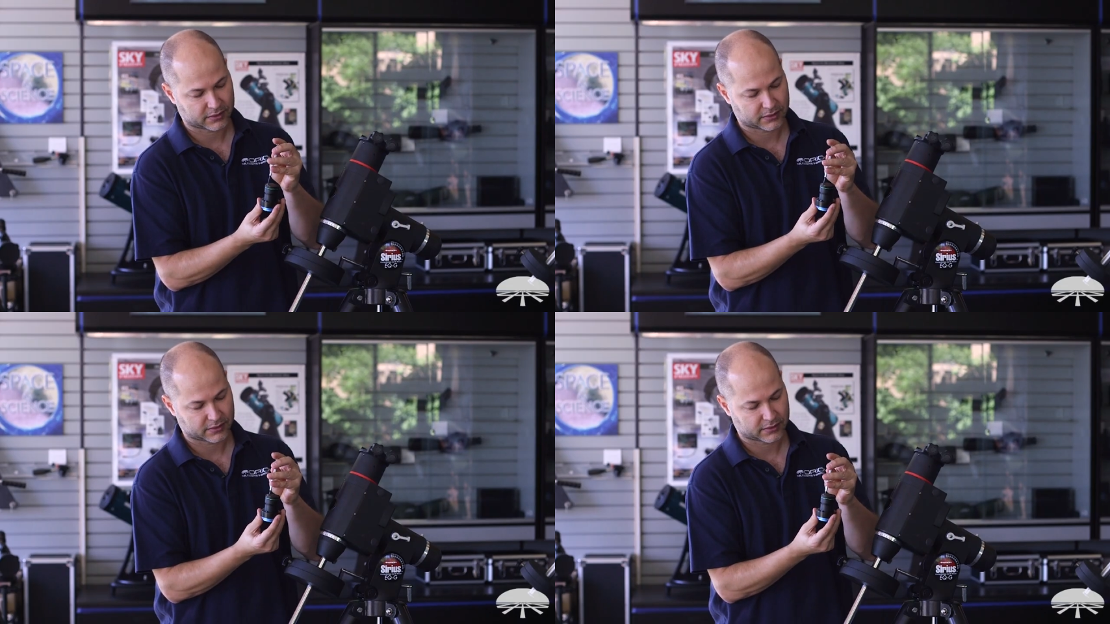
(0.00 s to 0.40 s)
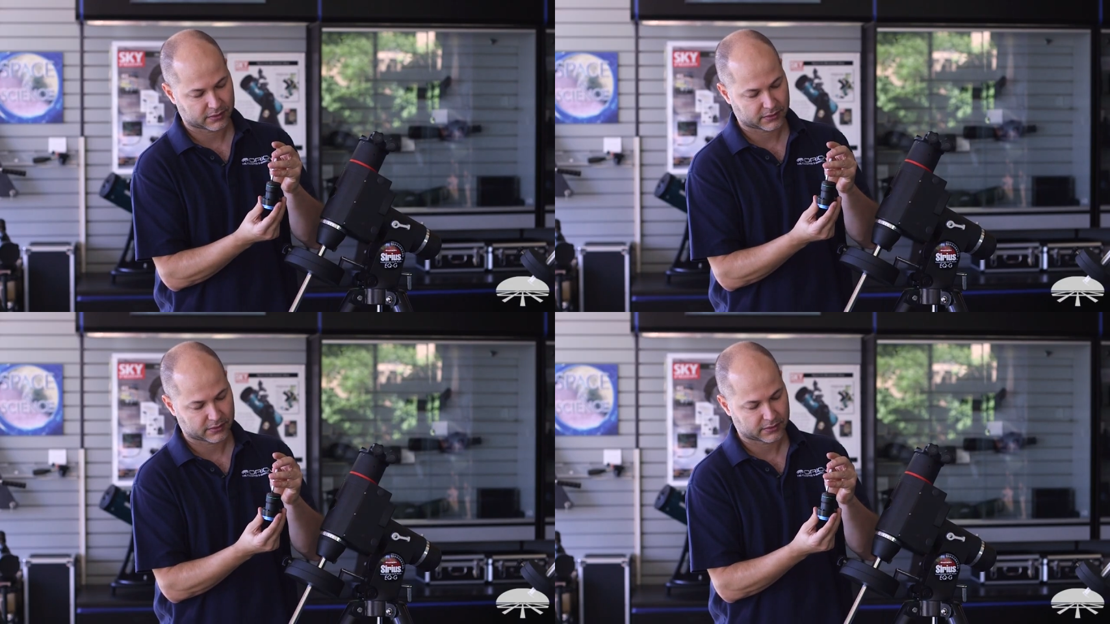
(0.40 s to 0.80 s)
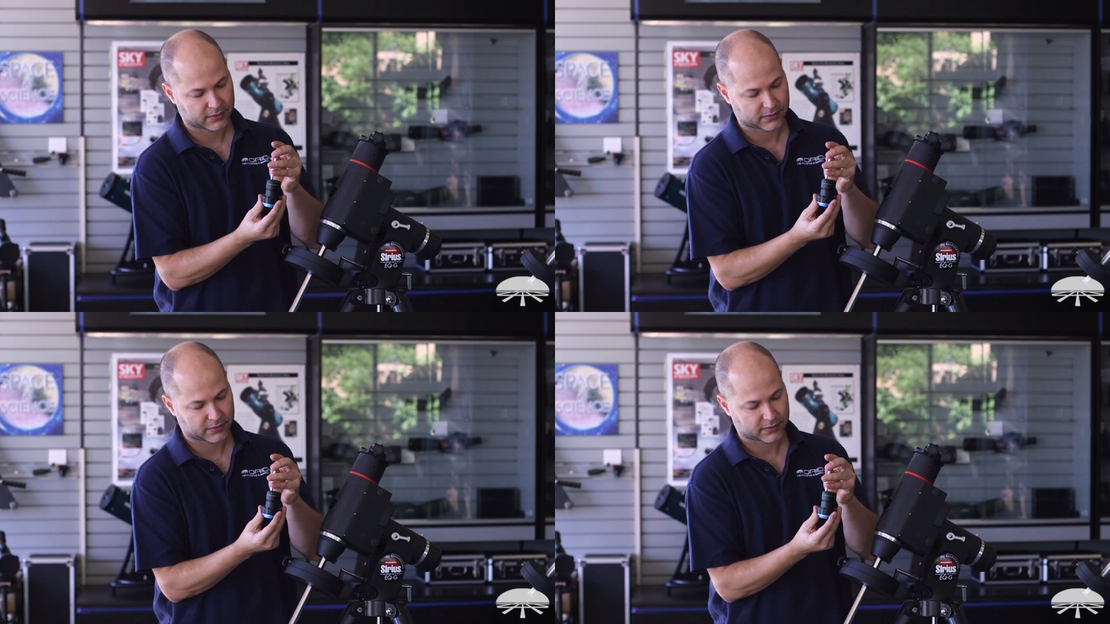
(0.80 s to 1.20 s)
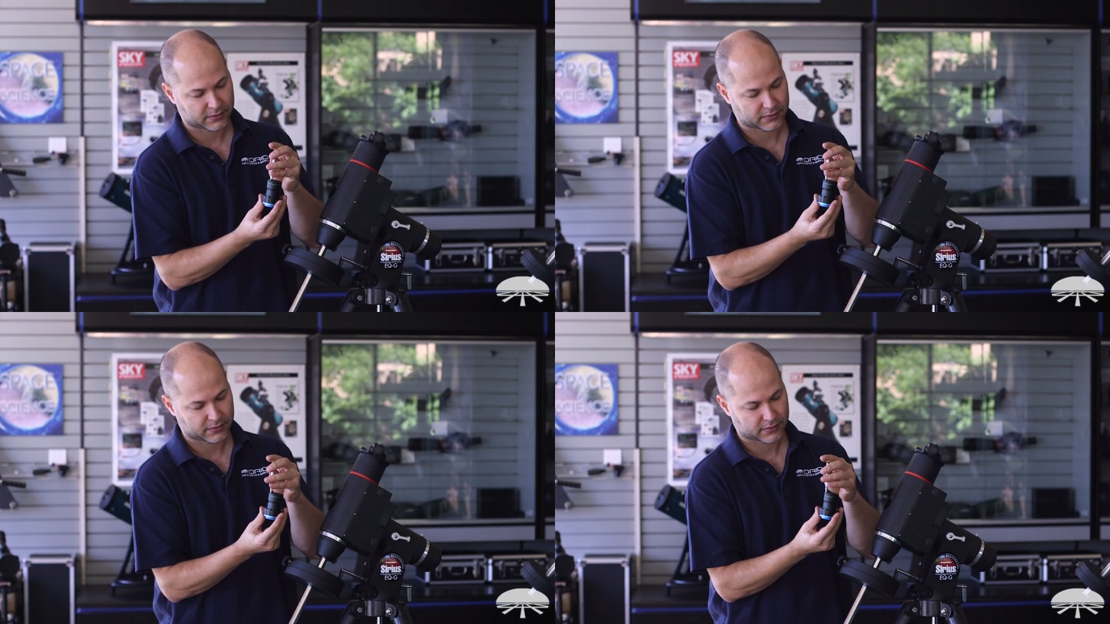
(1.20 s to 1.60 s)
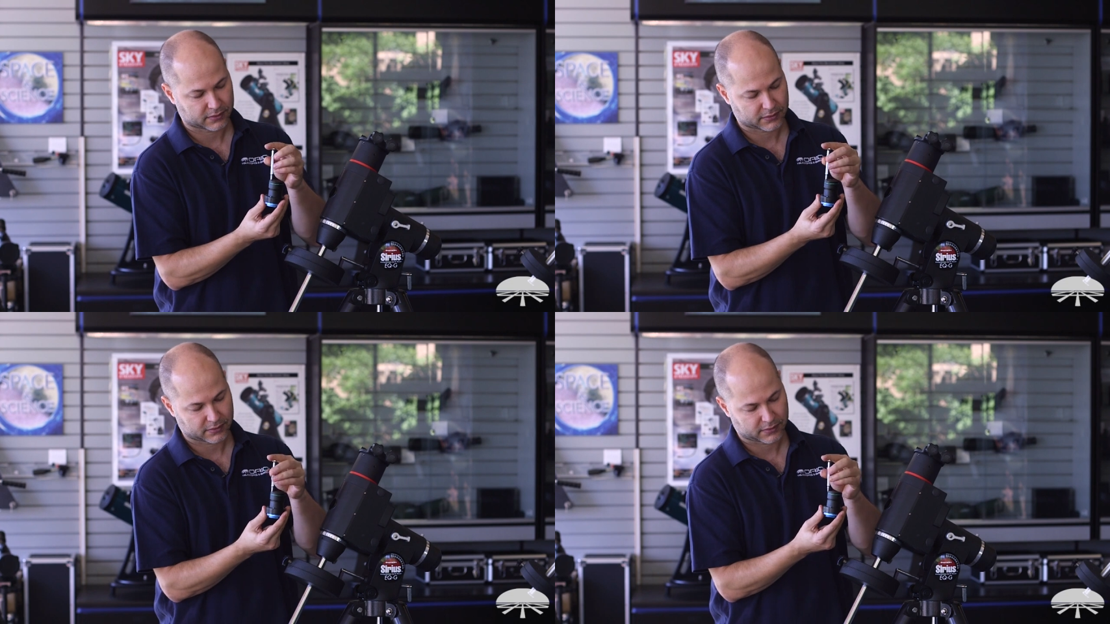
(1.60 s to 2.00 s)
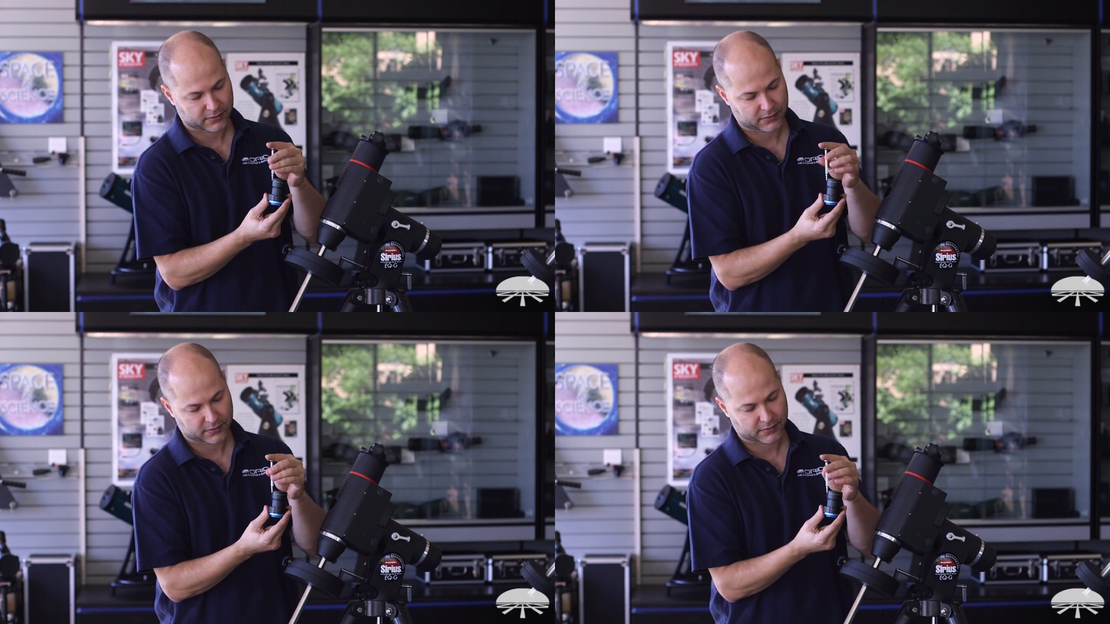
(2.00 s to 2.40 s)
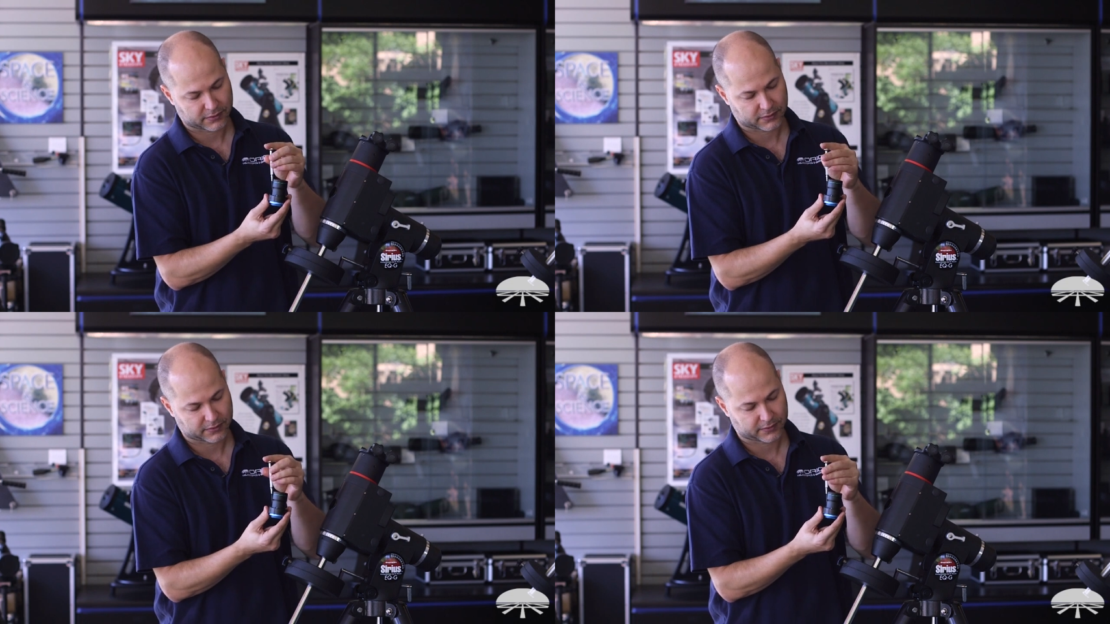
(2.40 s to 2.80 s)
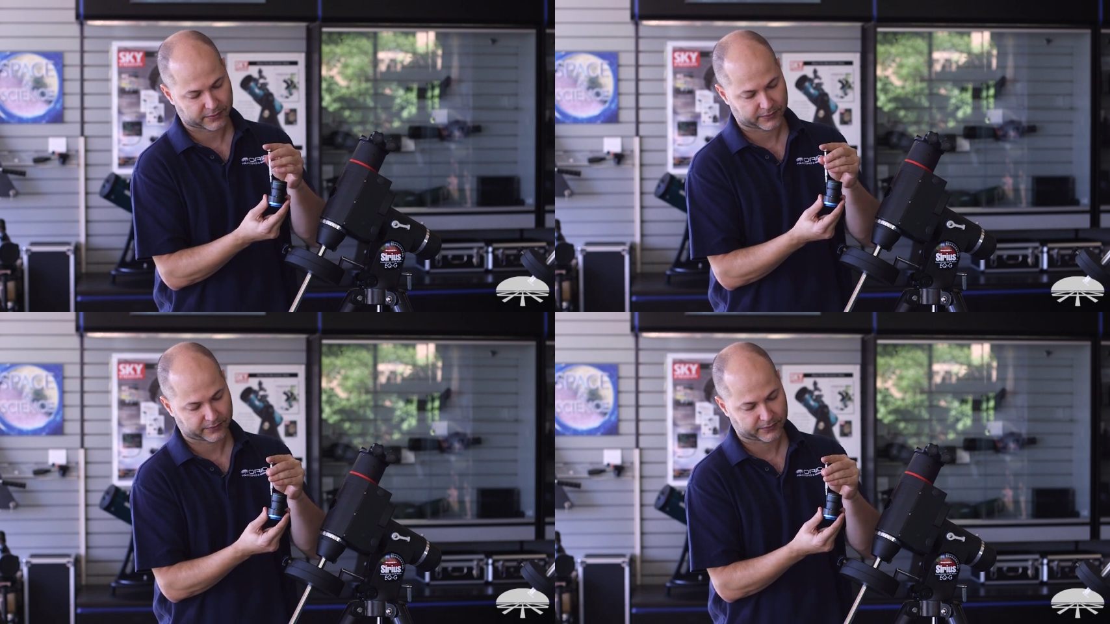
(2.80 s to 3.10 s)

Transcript: [no speech]